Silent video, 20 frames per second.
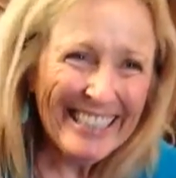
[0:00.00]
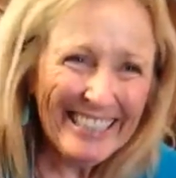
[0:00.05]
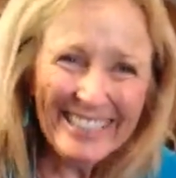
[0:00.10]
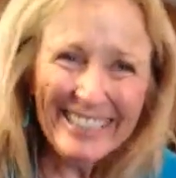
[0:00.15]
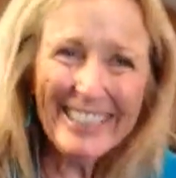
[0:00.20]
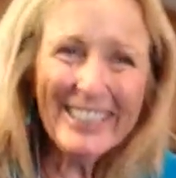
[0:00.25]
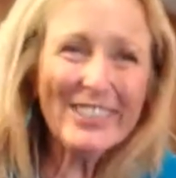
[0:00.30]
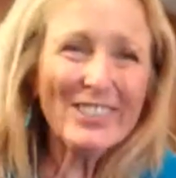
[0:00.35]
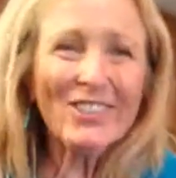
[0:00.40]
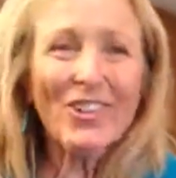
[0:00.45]

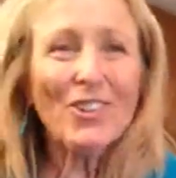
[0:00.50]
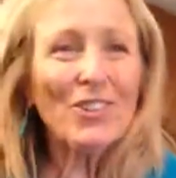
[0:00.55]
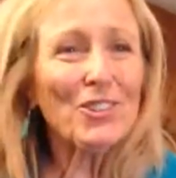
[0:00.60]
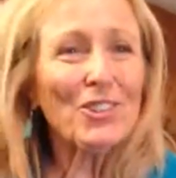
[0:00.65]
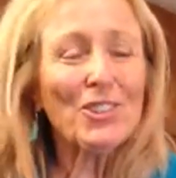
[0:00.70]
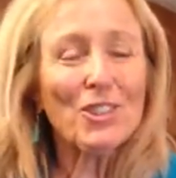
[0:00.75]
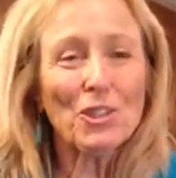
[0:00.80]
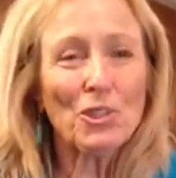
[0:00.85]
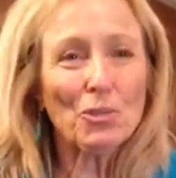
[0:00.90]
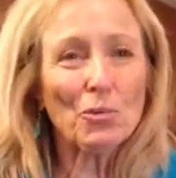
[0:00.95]
See, because all
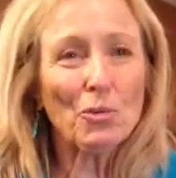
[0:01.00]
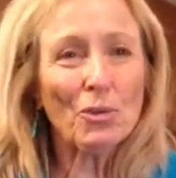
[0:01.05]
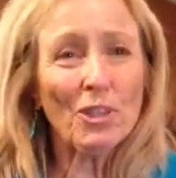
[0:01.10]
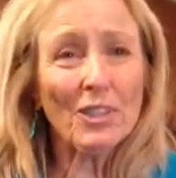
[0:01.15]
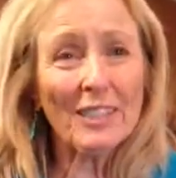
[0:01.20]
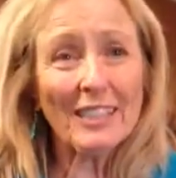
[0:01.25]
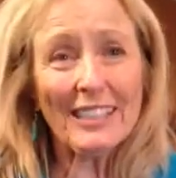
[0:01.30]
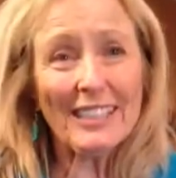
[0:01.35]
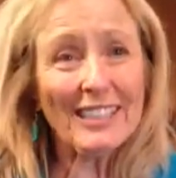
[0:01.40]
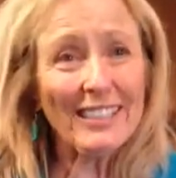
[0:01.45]
those years
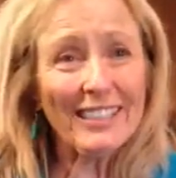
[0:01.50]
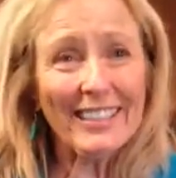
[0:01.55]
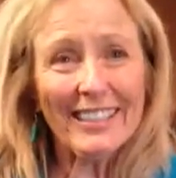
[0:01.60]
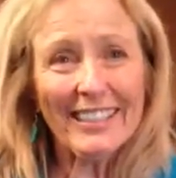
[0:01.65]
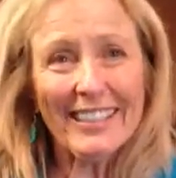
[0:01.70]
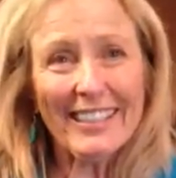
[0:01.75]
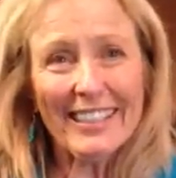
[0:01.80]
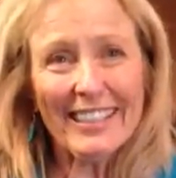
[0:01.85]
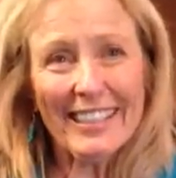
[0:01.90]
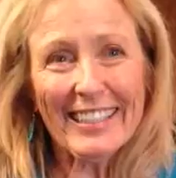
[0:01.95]
working,
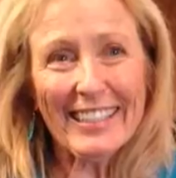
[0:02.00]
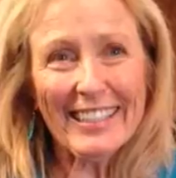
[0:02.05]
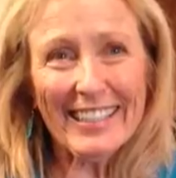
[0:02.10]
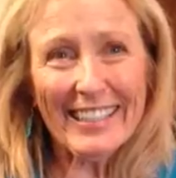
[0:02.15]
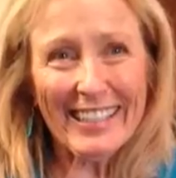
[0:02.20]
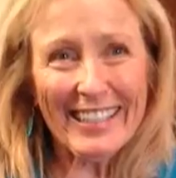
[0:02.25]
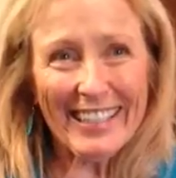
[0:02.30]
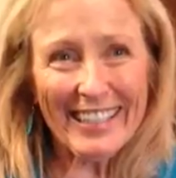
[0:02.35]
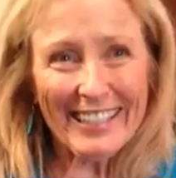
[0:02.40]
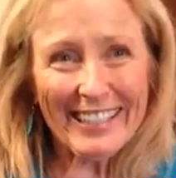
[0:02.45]

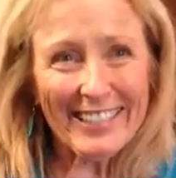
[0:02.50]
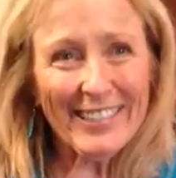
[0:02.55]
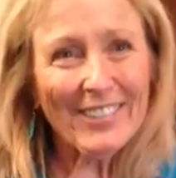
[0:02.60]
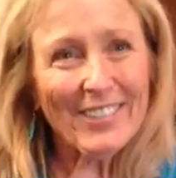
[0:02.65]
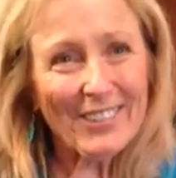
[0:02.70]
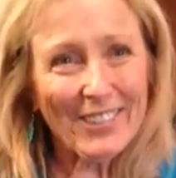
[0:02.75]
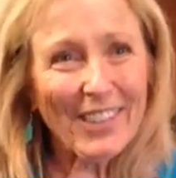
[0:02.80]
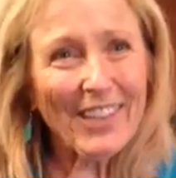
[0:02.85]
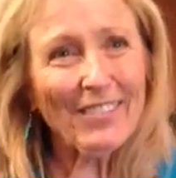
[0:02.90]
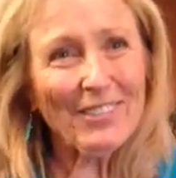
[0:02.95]
you
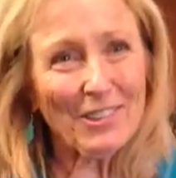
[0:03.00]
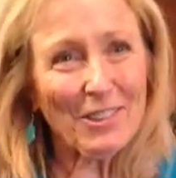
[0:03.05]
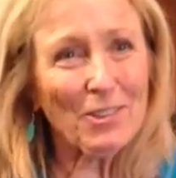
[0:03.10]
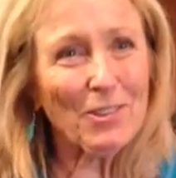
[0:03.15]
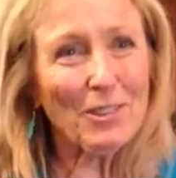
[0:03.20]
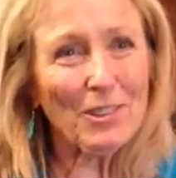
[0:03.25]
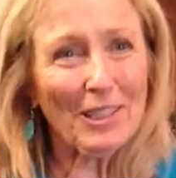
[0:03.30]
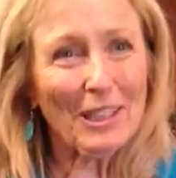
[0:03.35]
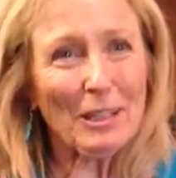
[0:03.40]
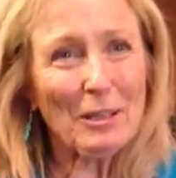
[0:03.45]
know, you have to go
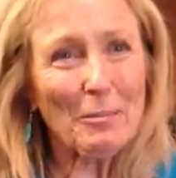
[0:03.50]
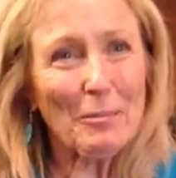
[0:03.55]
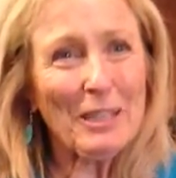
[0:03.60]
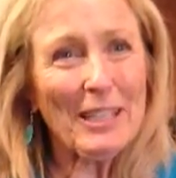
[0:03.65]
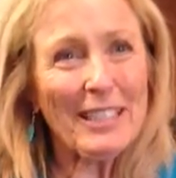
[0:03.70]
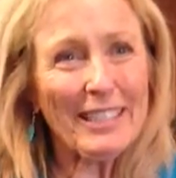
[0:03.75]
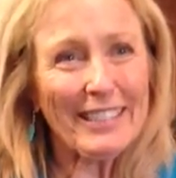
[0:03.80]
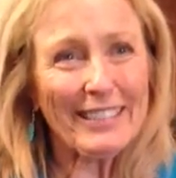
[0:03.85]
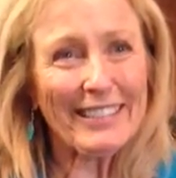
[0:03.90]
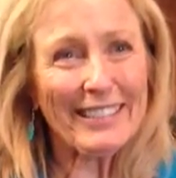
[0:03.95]
to a lot of
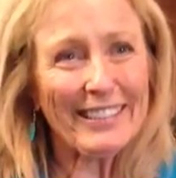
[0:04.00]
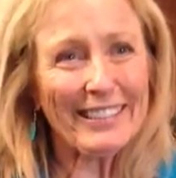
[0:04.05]
meetings.